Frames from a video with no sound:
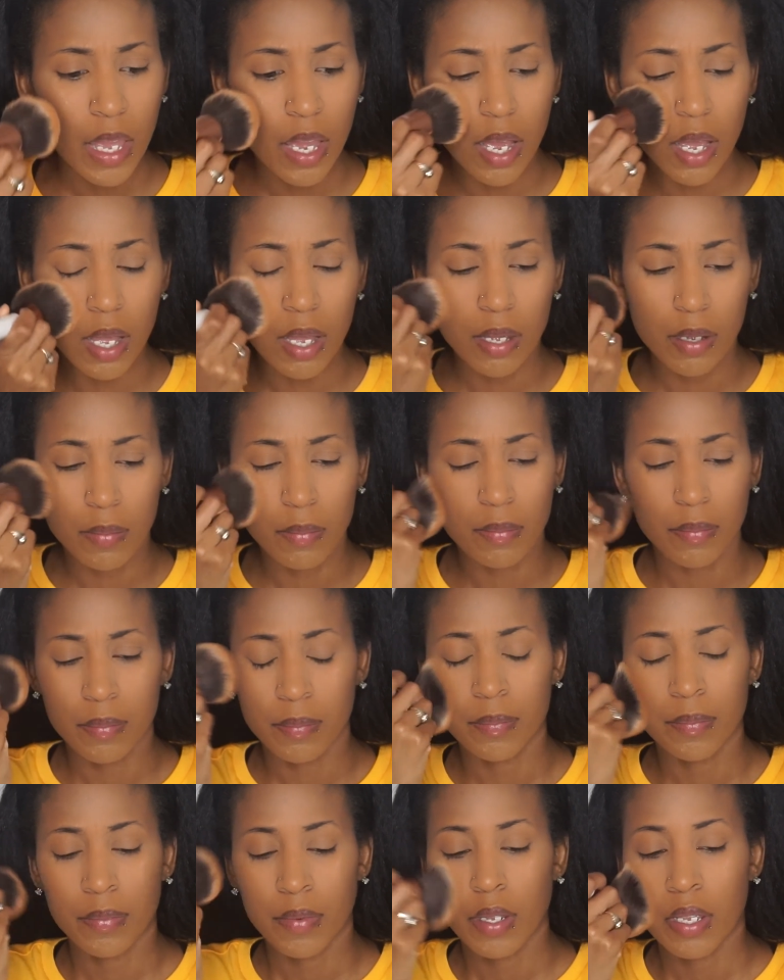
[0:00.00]

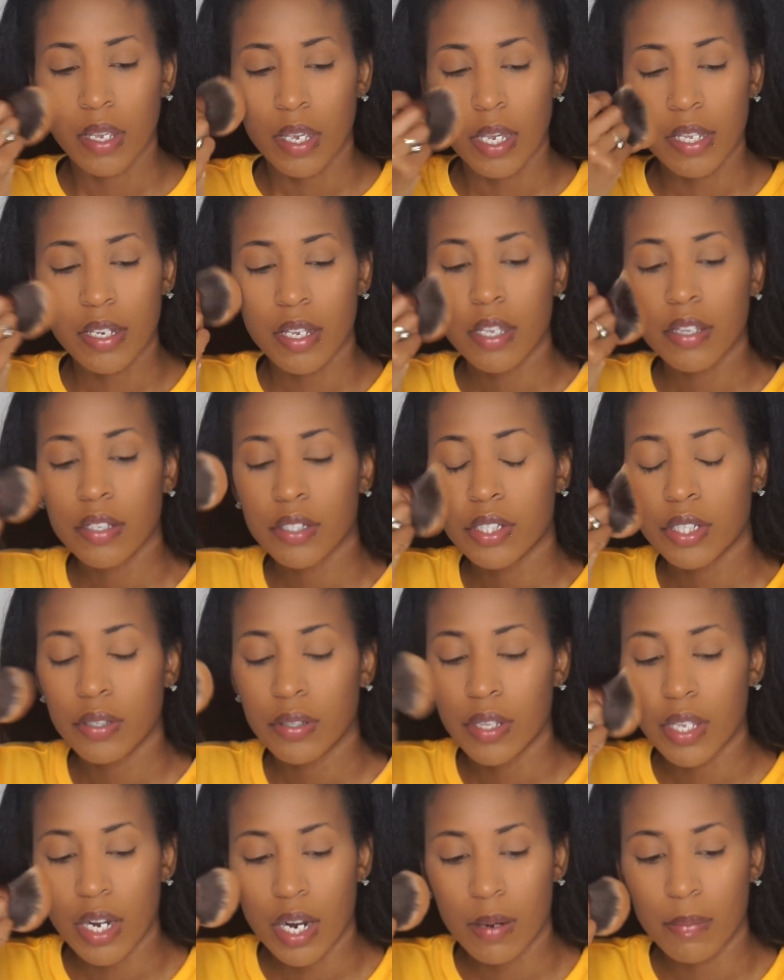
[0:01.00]
And the other
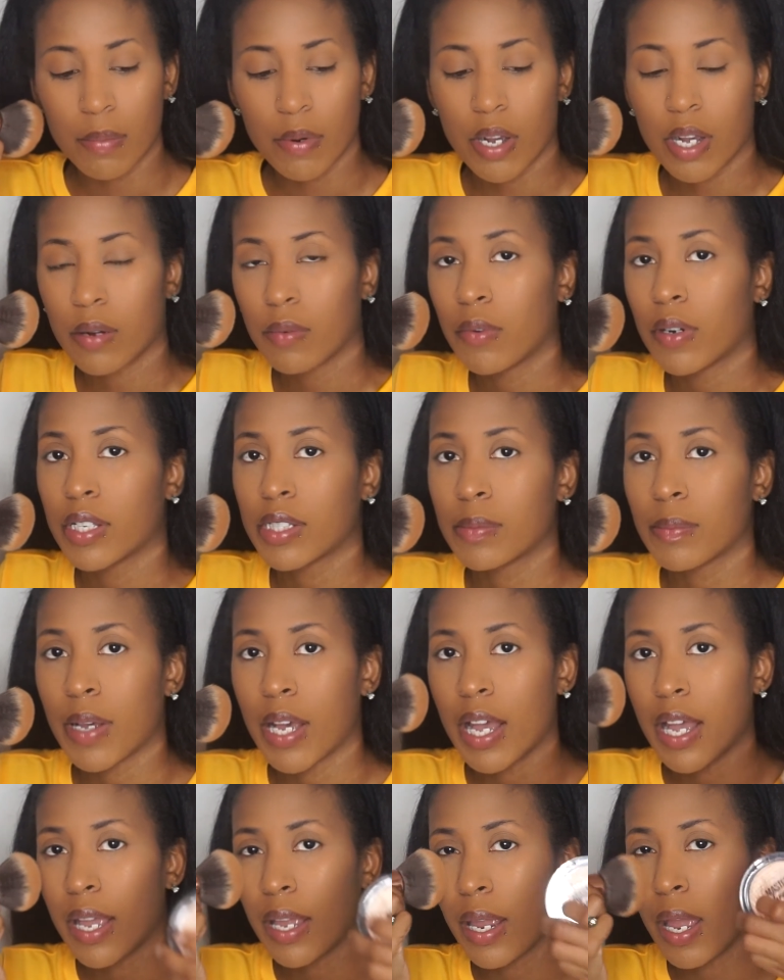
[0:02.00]
two that I bought was
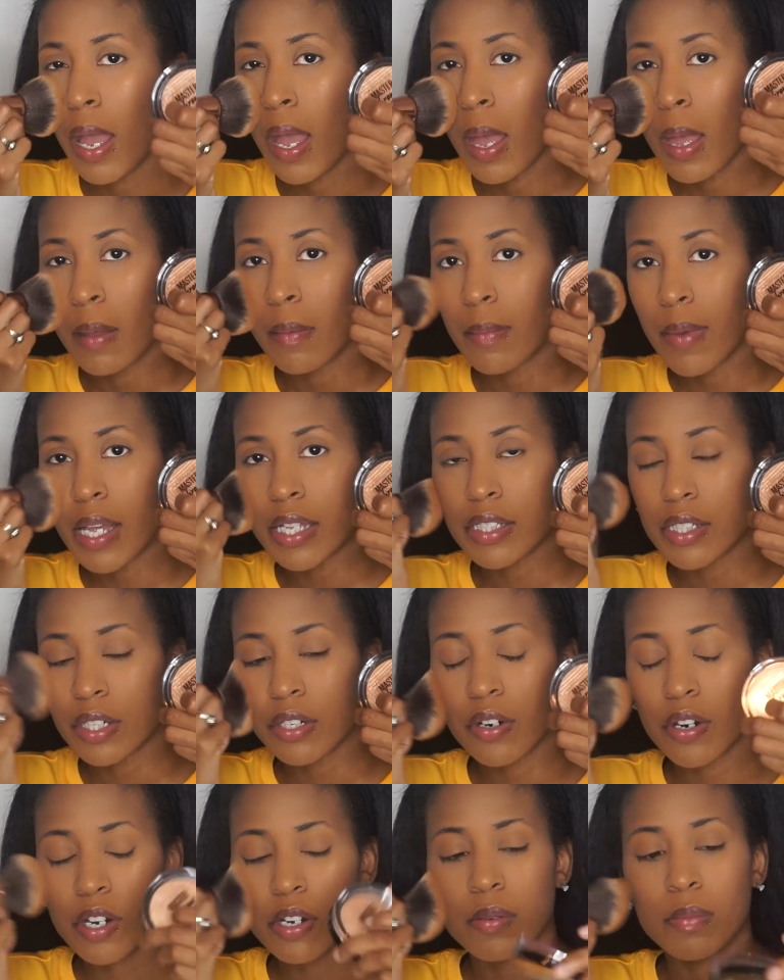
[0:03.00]
my Master
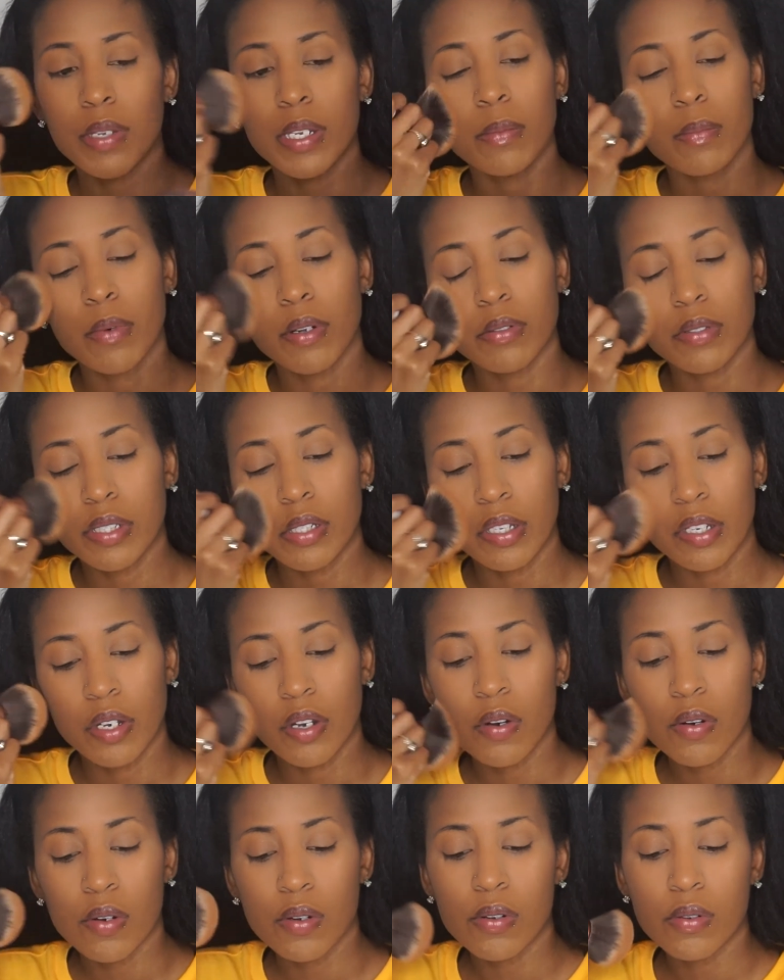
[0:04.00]
Chrome in Molten
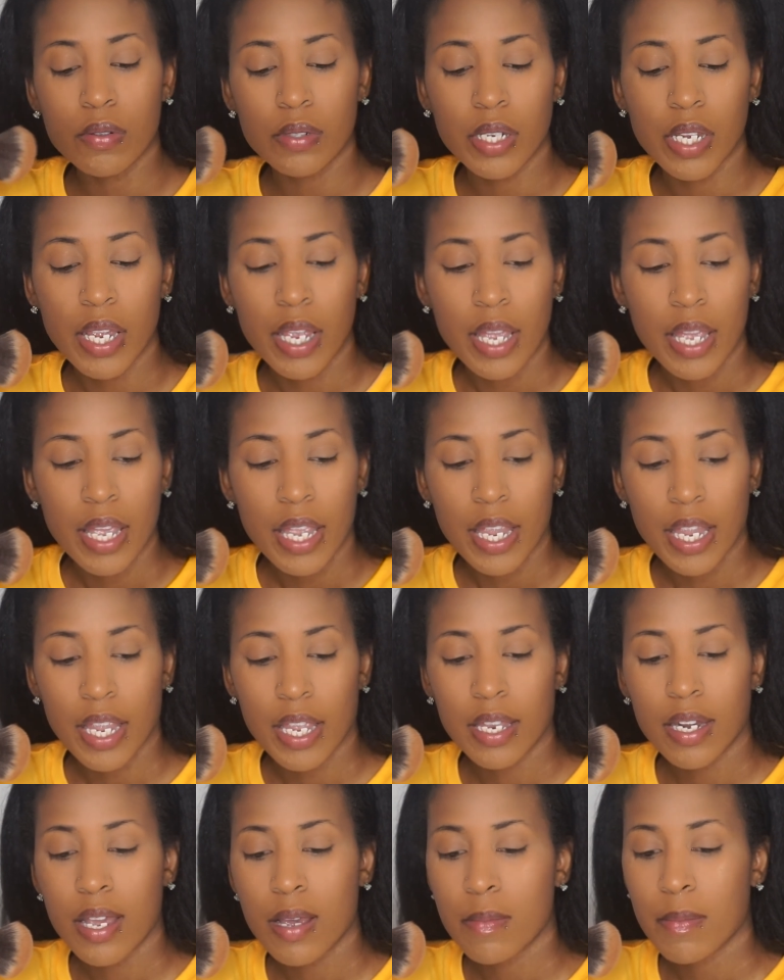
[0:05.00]
Gold
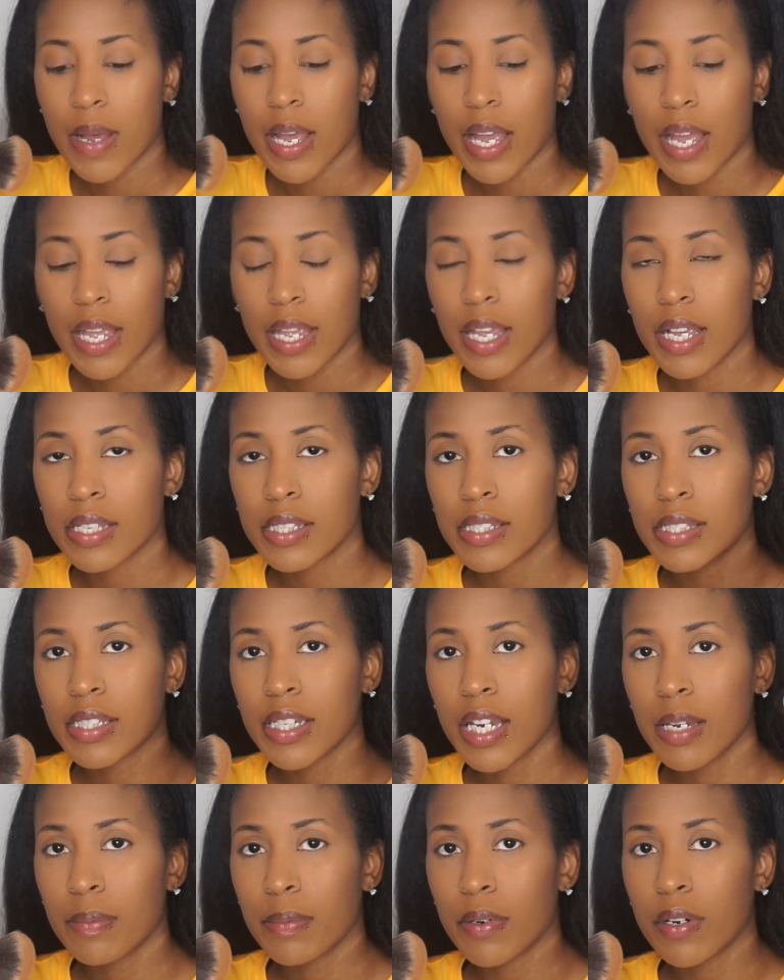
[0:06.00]
and my
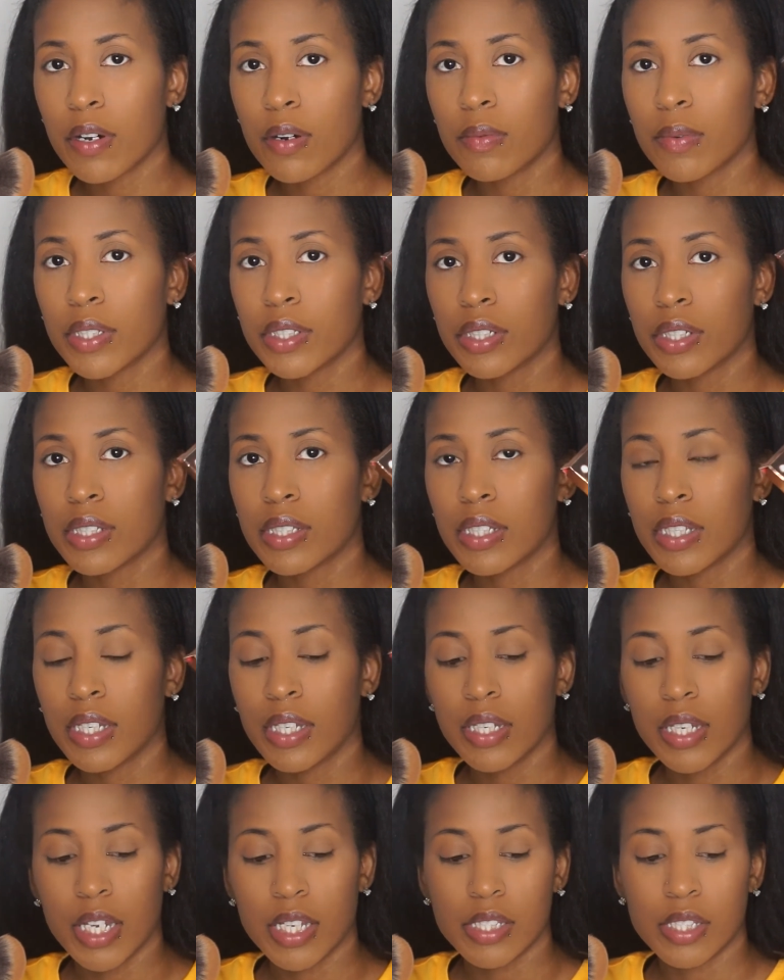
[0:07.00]
staple, which is
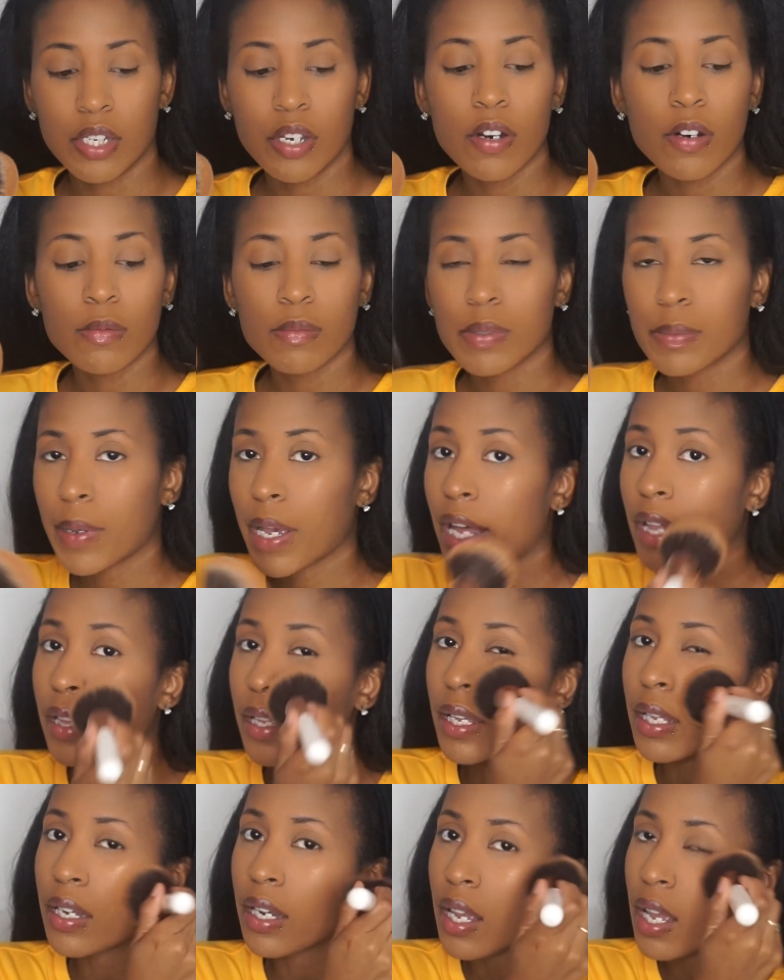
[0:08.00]
the Casey Holmes
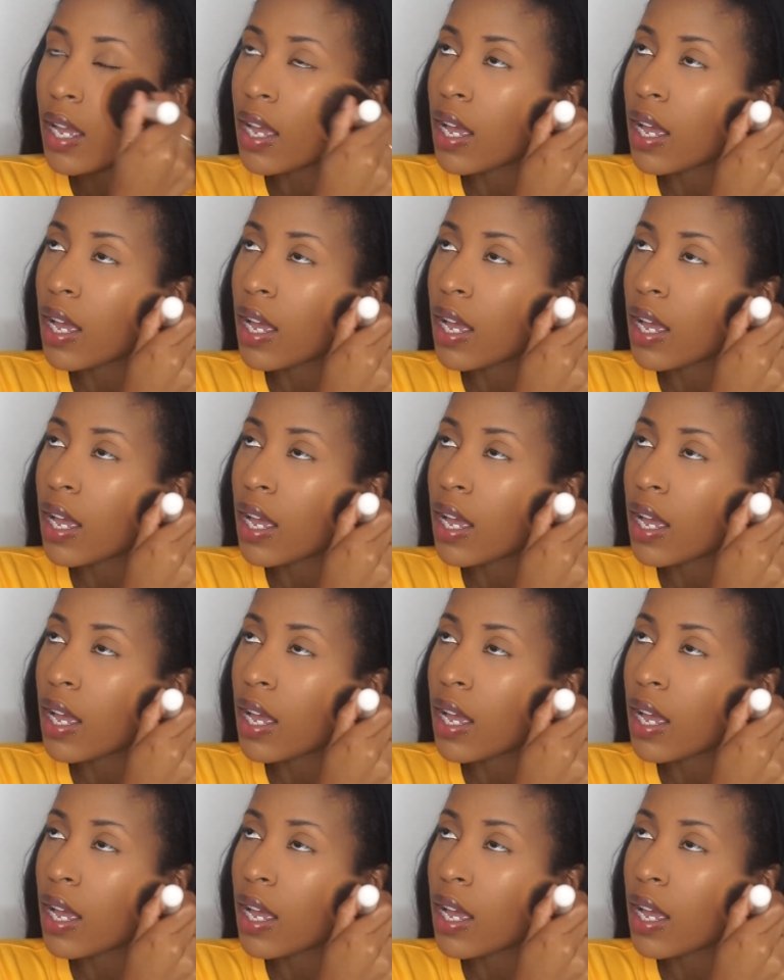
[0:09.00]
palette.